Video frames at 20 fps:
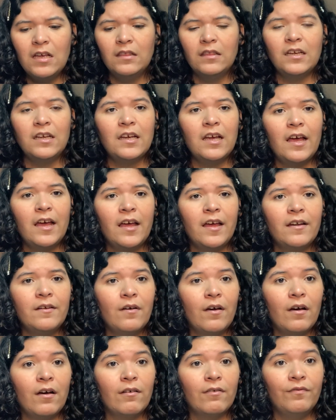they had
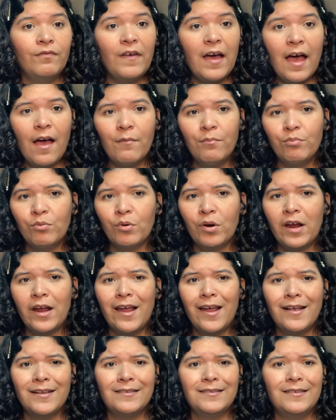
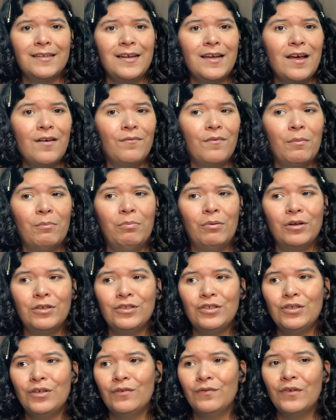fabrics, they have a
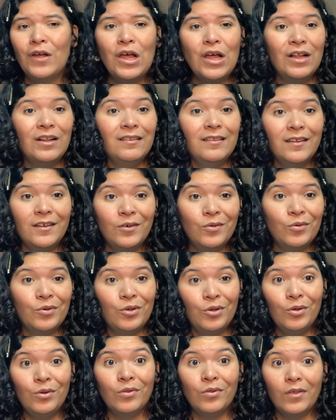bunch of little
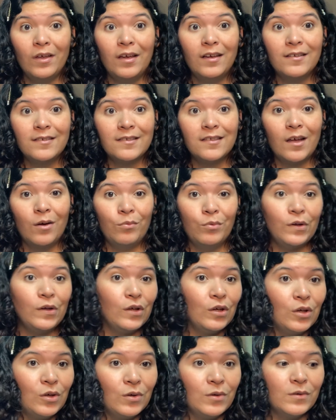cute things that we
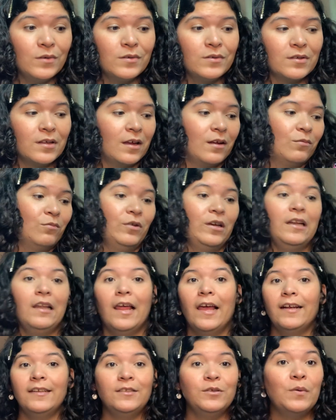use and we
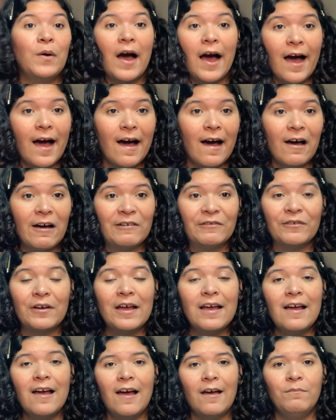like to have.
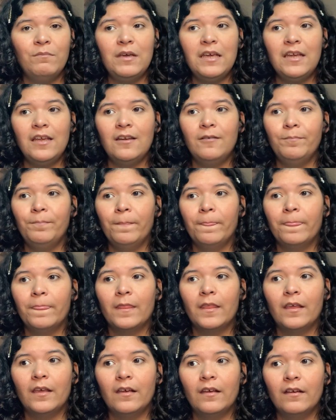I mean,
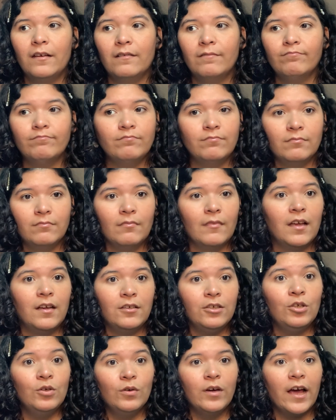
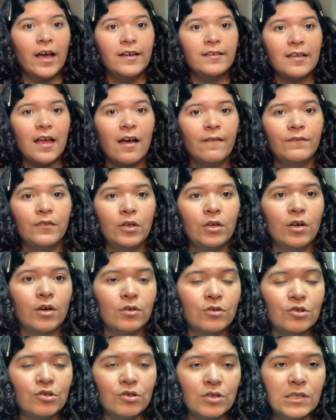you guys have to
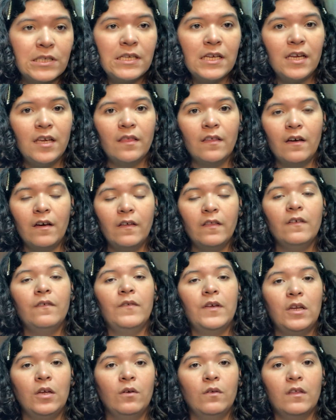go see the other
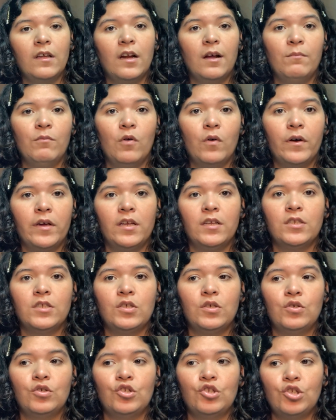video that I'm going
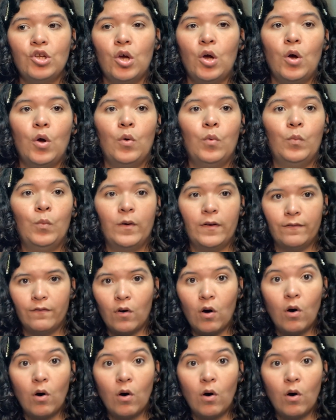to show with